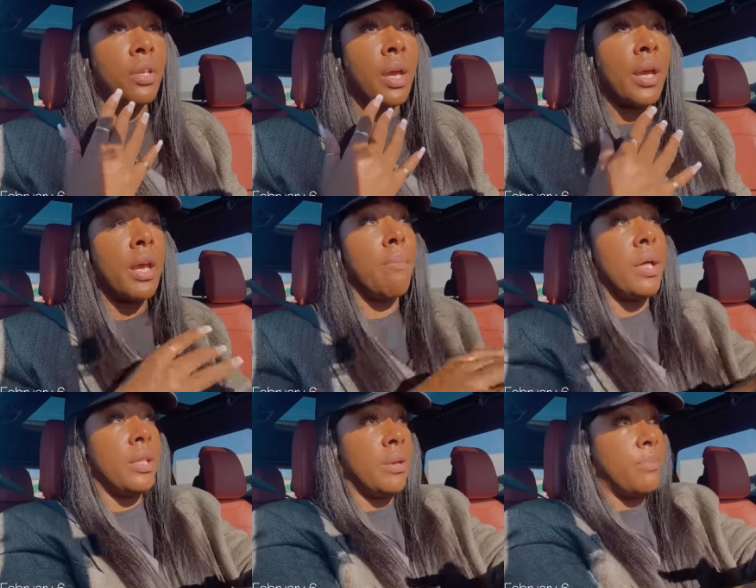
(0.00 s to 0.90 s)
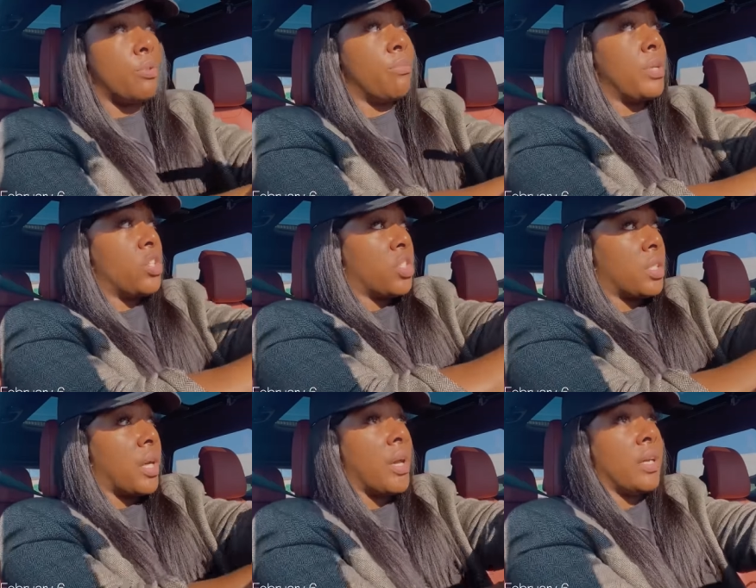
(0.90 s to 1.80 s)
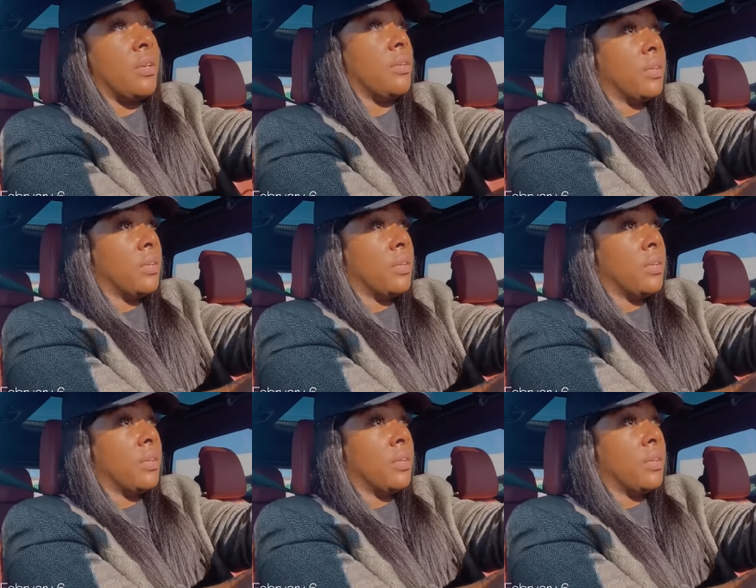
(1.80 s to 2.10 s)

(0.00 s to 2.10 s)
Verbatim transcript: the night and my lips would be just like